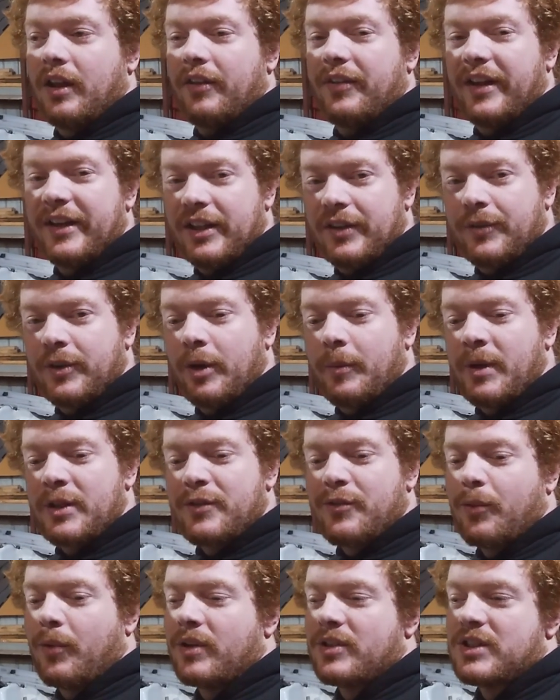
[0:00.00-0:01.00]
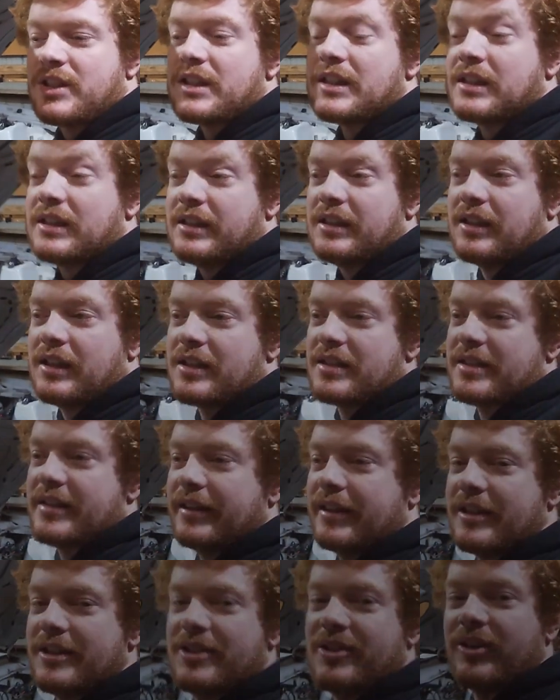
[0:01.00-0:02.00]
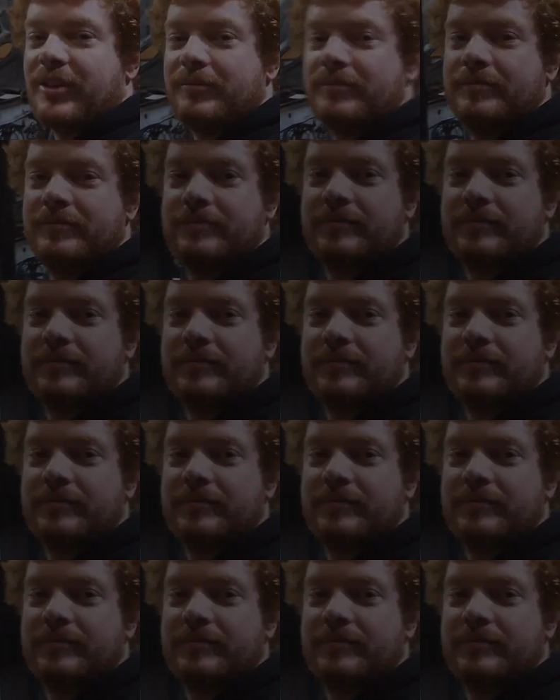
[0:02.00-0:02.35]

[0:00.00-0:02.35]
Thank you very much for watching. I'll see you next time.